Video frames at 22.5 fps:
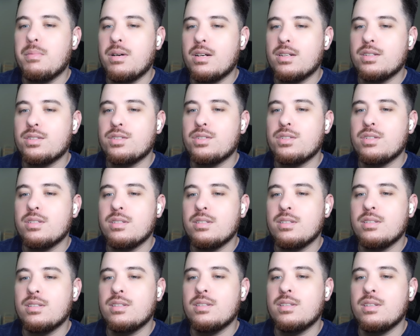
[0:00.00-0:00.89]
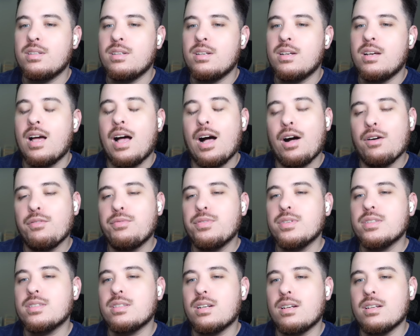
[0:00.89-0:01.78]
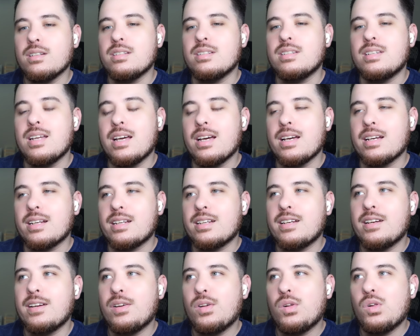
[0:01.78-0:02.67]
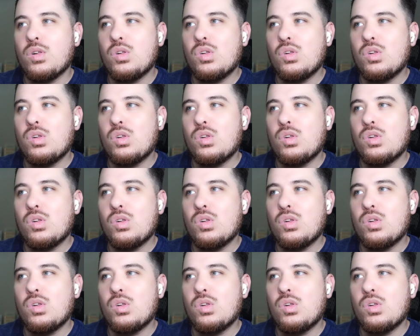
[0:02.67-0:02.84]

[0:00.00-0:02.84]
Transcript: Monch. Alpha's on deck.